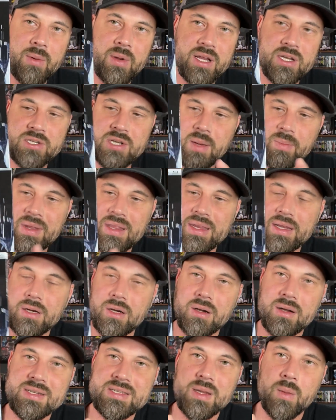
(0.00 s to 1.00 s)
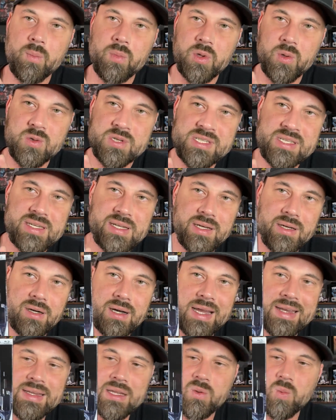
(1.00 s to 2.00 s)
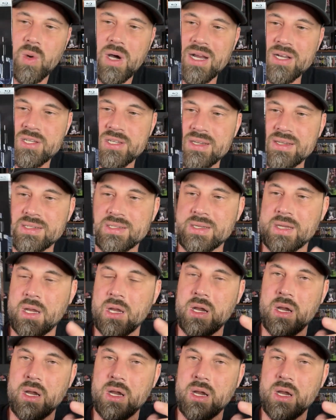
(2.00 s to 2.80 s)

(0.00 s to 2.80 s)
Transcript: We got Jamie Lee Curtis and Blue Steel. I did watch this.